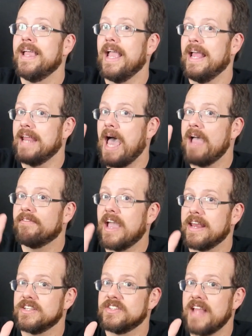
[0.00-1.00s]
and I've
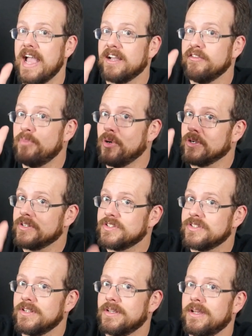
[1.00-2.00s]
got a stack of
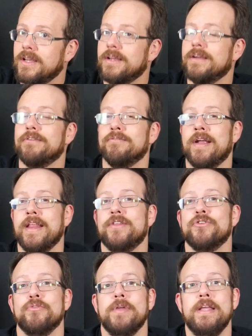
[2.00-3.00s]
books ready
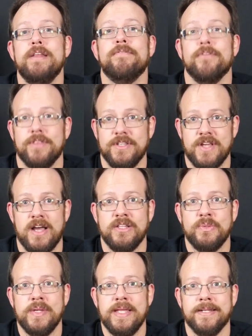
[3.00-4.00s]
to read for this
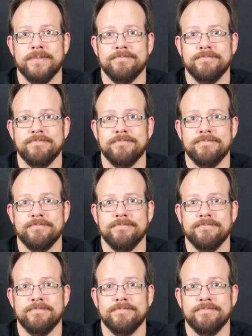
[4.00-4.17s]
Halloween.